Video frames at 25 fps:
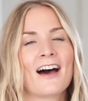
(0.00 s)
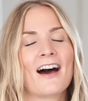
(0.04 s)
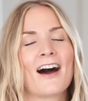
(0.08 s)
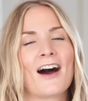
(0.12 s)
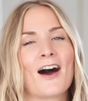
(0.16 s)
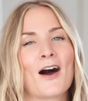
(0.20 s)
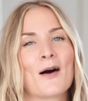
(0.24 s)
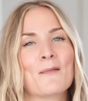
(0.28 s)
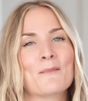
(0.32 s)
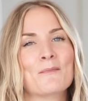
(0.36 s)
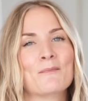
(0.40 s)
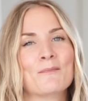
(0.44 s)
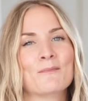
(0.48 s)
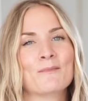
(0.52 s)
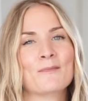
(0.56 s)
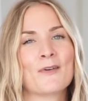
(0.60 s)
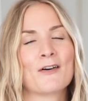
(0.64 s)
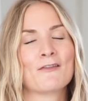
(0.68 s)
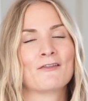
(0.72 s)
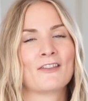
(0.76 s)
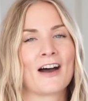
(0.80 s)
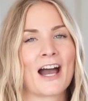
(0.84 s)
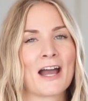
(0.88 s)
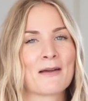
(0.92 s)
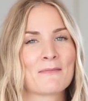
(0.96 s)

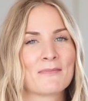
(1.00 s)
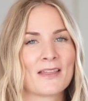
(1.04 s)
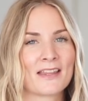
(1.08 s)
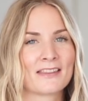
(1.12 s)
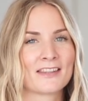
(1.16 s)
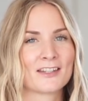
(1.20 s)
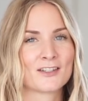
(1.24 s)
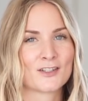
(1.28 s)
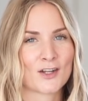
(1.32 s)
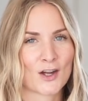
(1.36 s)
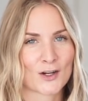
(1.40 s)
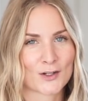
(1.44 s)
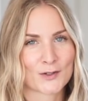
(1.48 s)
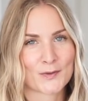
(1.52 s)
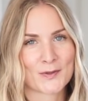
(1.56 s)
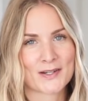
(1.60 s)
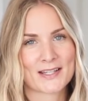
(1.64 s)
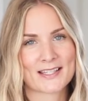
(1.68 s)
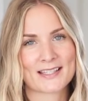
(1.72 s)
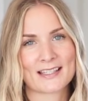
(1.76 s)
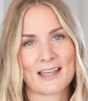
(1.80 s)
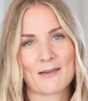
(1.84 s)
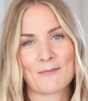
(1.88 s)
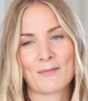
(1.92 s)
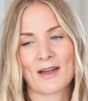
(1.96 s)
vibe that the
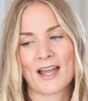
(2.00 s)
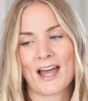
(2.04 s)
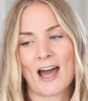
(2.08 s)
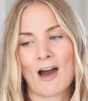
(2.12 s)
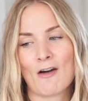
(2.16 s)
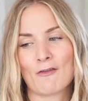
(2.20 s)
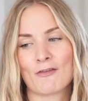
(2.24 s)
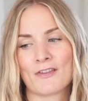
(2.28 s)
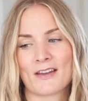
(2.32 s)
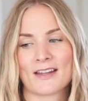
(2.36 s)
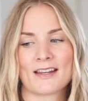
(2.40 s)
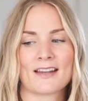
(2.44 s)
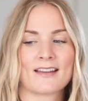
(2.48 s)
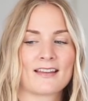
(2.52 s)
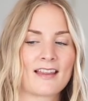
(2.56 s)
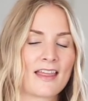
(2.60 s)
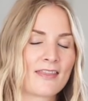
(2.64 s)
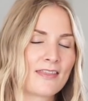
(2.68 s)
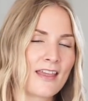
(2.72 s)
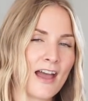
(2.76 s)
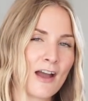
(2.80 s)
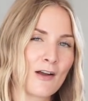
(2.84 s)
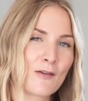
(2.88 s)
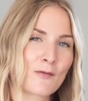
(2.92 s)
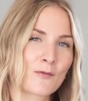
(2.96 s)
dungarees get my outfit, and
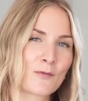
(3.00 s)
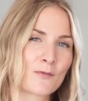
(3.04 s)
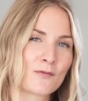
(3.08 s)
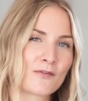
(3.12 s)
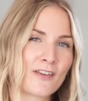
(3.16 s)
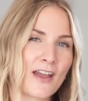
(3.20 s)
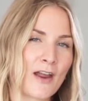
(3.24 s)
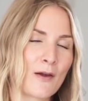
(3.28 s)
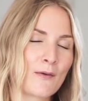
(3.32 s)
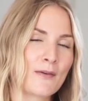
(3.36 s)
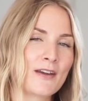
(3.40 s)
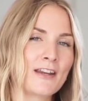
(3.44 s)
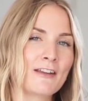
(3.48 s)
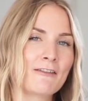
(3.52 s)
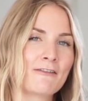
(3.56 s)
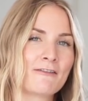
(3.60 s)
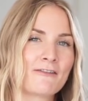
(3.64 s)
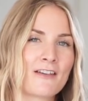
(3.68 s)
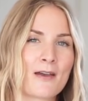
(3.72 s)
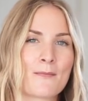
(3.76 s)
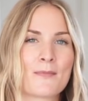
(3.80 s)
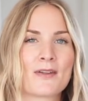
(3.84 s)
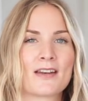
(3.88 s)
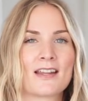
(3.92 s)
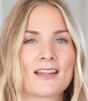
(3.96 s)
then that very
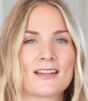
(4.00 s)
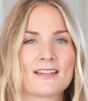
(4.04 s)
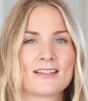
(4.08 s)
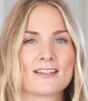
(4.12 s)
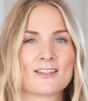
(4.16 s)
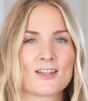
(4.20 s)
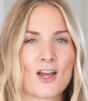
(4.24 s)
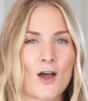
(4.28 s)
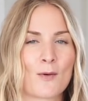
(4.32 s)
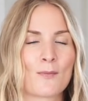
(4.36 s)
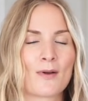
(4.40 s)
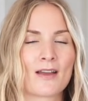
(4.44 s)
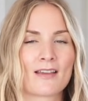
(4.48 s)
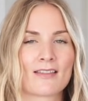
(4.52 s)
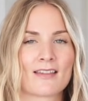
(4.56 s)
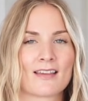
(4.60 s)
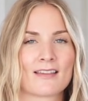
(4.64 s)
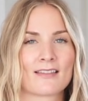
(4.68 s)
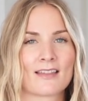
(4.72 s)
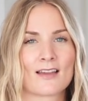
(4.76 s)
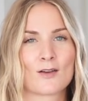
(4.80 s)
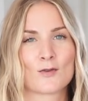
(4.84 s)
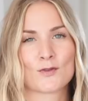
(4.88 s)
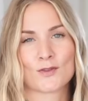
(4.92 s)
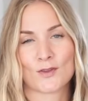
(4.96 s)
feminine top. I
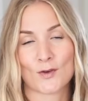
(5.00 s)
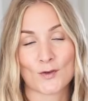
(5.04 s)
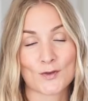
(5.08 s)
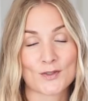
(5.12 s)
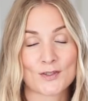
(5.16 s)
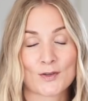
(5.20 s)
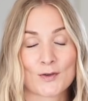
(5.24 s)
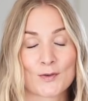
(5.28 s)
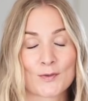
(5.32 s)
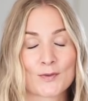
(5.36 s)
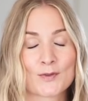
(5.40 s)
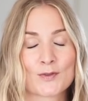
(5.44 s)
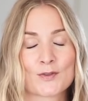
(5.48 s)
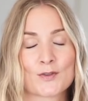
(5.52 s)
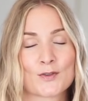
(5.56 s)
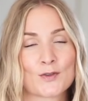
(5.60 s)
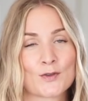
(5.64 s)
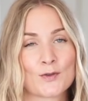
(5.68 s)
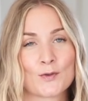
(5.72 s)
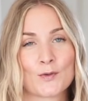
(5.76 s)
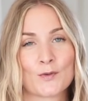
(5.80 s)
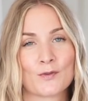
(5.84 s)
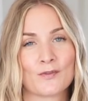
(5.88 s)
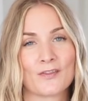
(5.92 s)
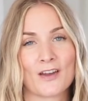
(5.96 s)
think that those are
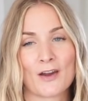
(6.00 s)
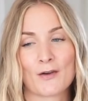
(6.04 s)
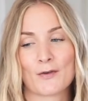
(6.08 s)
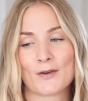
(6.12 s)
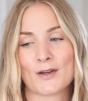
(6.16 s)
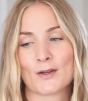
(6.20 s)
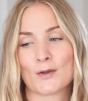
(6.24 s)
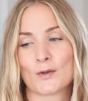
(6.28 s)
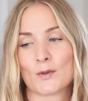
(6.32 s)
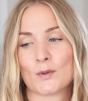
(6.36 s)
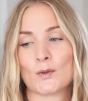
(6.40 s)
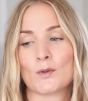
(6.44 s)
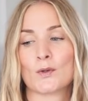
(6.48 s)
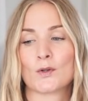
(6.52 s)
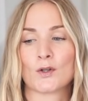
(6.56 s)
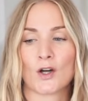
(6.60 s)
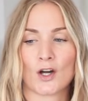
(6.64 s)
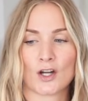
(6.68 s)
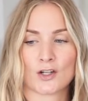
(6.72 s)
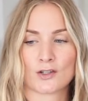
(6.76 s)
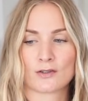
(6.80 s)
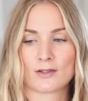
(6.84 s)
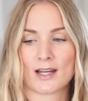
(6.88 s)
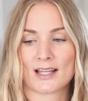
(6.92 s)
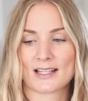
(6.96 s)
2 very cool
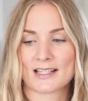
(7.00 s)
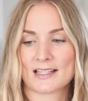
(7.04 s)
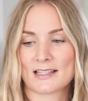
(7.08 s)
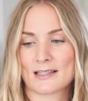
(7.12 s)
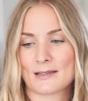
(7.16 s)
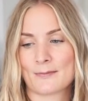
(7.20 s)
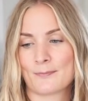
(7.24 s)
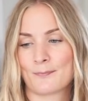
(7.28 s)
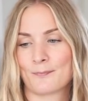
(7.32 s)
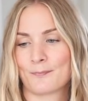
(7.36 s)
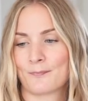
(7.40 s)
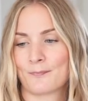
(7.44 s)
contrasts.